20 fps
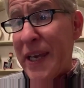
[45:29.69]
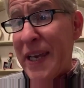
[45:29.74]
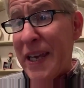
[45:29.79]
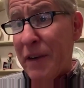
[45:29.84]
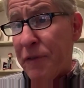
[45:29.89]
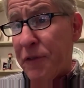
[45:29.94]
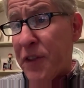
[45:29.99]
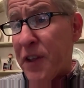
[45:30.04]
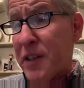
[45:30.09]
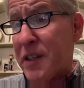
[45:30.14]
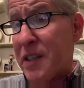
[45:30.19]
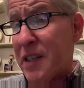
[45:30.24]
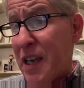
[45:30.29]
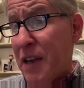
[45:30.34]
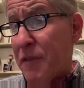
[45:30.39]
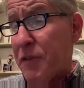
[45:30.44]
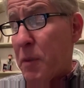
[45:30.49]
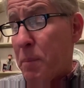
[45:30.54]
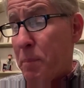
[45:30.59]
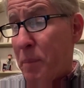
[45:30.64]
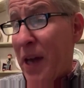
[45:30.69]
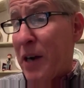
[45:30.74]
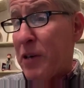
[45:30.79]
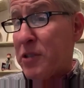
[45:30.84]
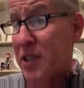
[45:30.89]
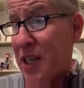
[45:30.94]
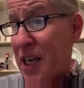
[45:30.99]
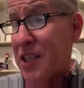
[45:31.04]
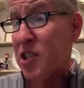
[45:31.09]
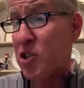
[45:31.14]
if the better
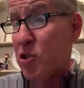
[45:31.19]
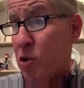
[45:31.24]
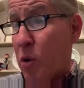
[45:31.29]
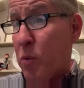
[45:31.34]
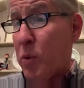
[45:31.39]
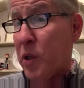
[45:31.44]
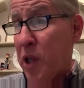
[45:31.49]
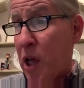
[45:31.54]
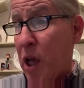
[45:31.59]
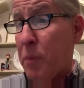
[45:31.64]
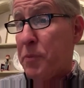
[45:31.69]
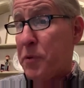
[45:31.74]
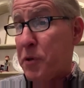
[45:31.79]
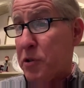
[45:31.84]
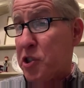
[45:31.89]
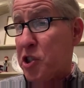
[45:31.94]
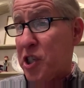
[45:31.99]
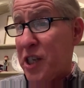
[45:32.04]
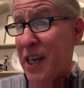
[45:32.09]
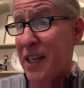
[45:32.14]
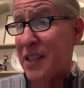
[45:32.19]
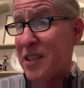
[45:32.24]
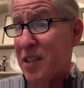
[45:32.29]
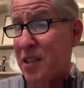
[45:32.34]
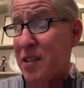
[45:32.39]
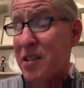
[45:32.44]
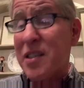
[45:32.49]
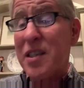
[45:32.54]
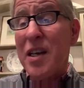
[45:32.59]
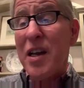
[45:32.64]
test score will help your
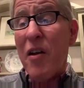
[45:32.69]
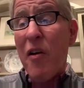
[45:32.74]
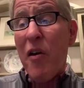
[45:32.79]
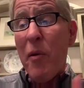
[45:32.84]
chances,